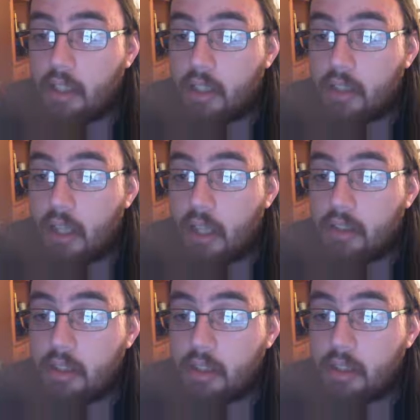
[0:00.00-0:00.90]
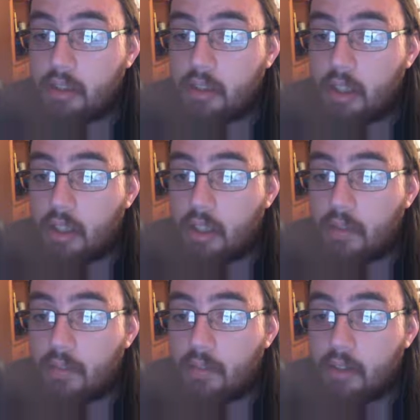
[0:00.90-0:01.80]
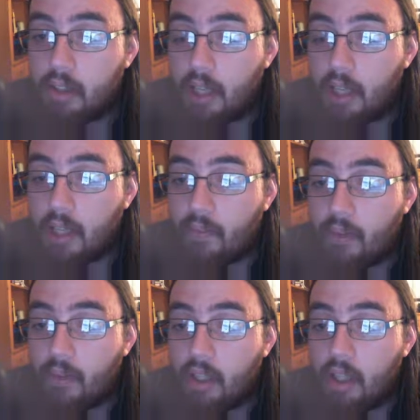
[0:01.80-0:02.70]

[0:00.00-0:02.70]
the thousand years of life